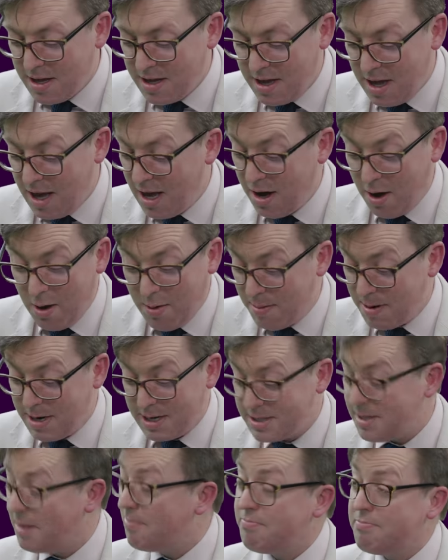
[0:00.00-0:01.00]
Yeah, I mean,
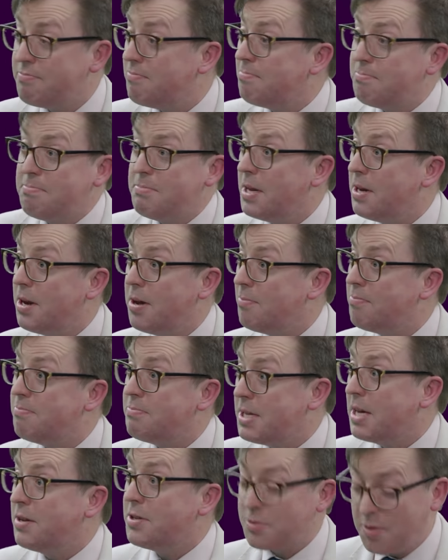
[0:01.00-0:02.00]
it's, you know,
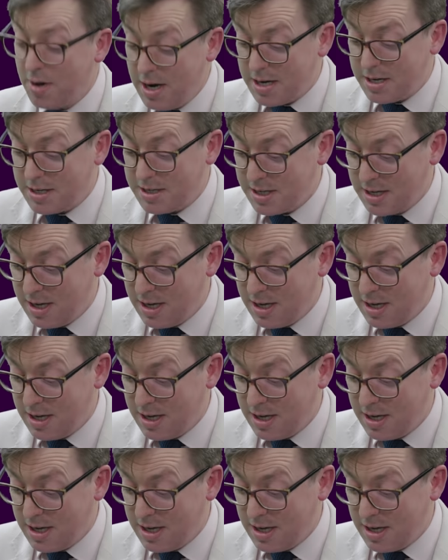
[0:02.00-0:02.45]
sounds great.